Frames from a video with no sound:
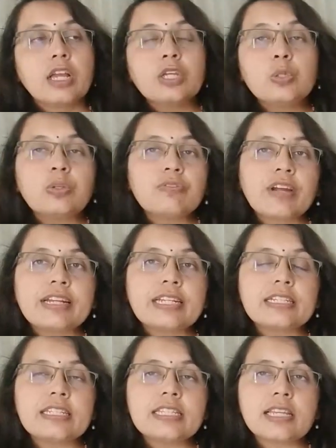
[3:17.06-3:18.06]
you will find
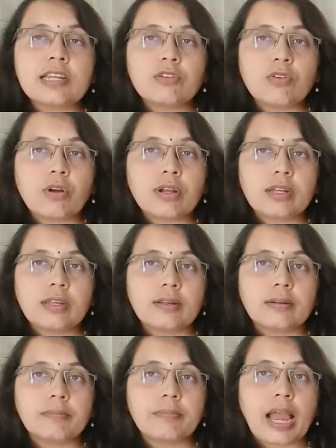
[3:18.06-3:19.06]
that these are not
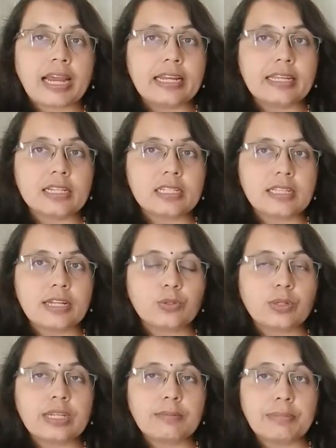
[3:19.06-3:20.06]
ideas that you
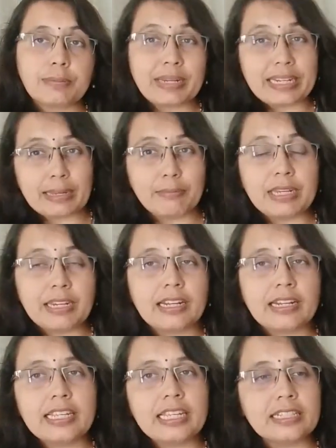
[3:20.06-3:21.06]
can implement
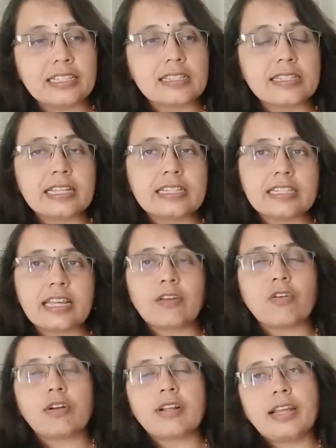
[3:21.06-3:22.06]
immediately, in the sense they are
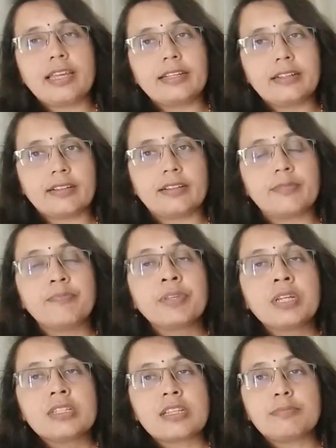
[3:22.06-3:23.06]
not like
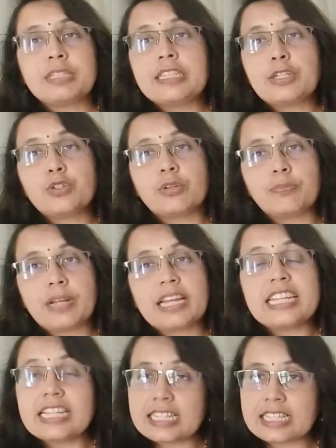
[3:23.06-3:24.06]
something that you apply
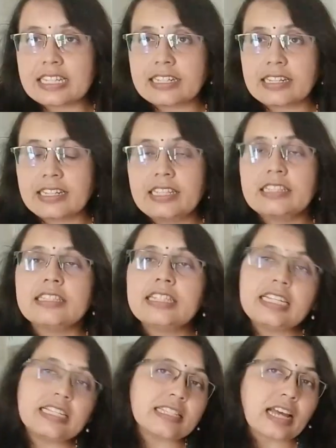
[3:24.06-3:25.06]
instantly.
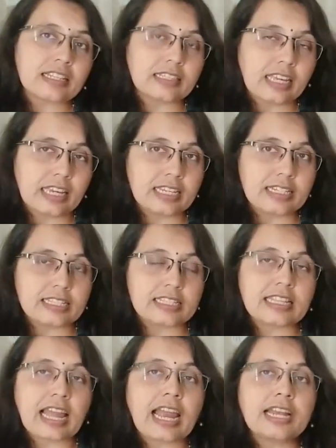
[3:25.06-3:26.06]
These are things
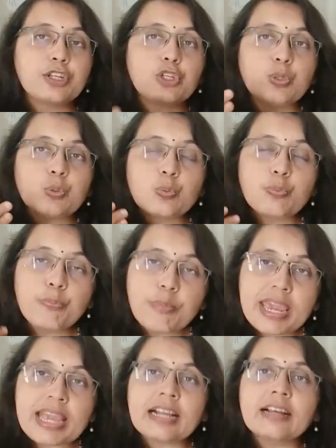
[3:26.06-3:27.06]
that you
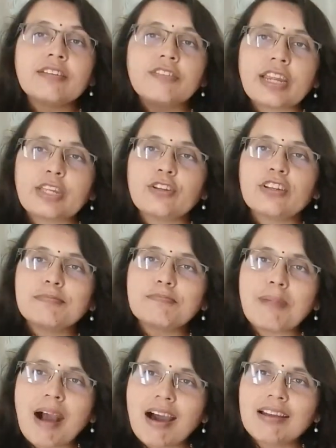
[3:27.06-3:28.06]
make a regular
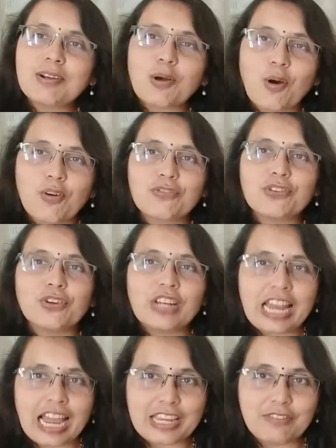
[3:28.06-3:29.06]
part of your
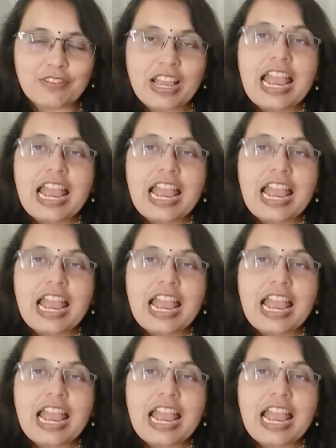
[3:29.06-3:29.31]
life